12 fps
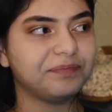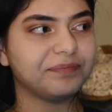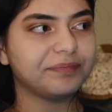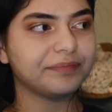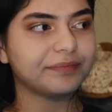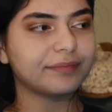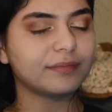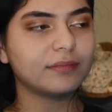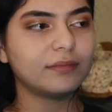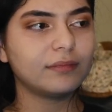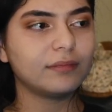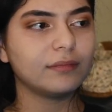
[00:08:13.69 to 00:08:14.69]

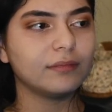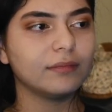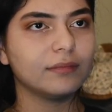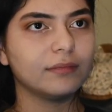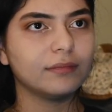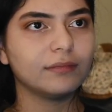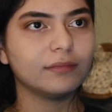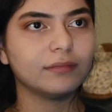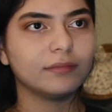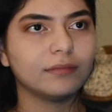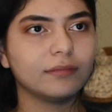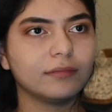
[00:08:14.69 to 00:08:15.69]

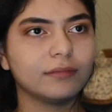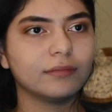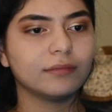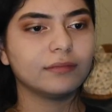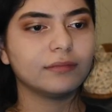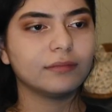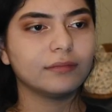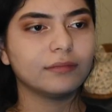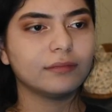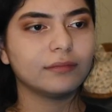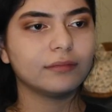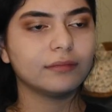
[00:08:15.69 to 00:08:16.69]

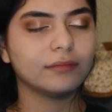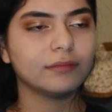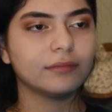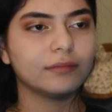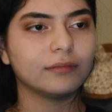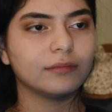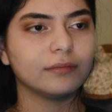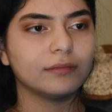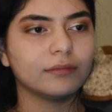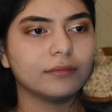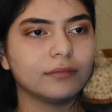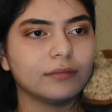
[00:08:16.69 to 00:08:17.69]

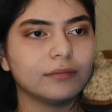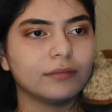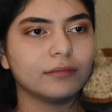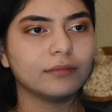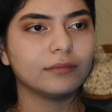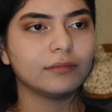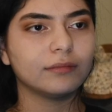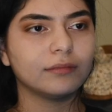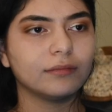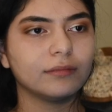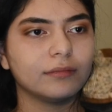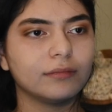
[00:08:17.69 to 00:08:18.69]

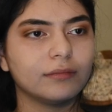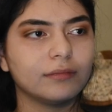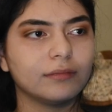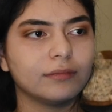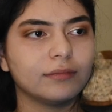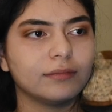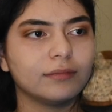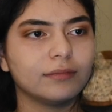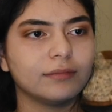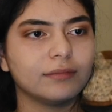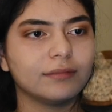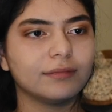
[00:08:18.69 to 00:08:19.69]

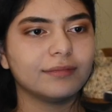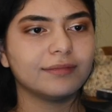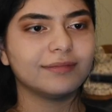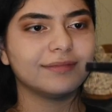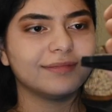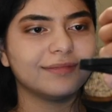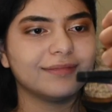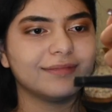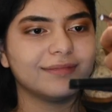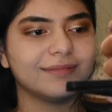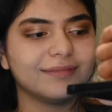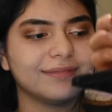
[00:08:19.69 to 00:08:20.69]

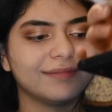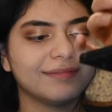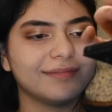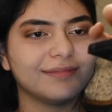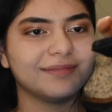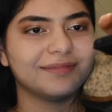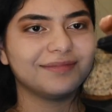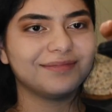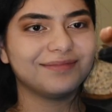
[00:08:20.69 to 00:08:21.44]
(no one is talking)